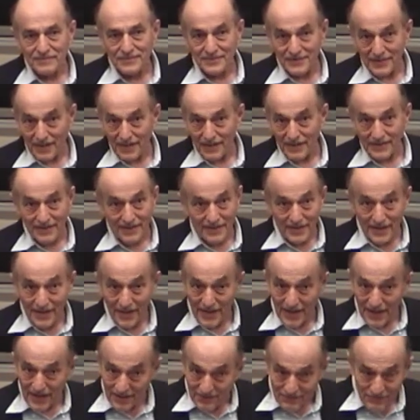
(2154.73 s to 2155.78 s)
sorry,
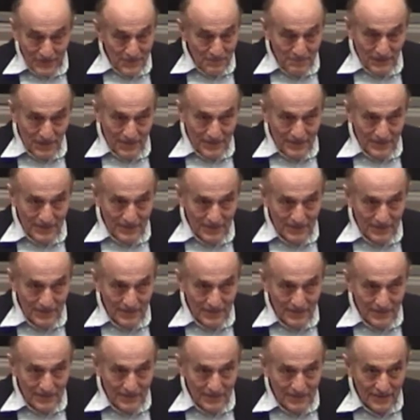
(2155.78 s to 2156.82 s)
everybody
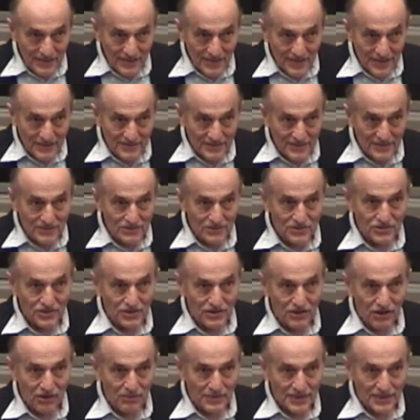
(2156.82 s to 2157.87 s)
is into
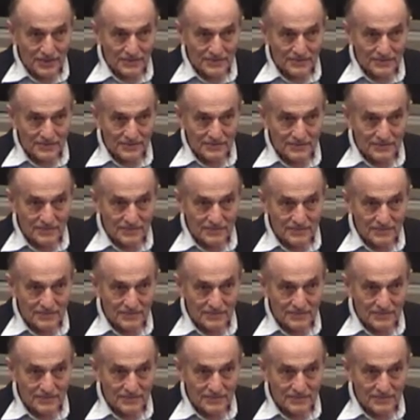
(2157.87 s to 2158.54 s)
genomics.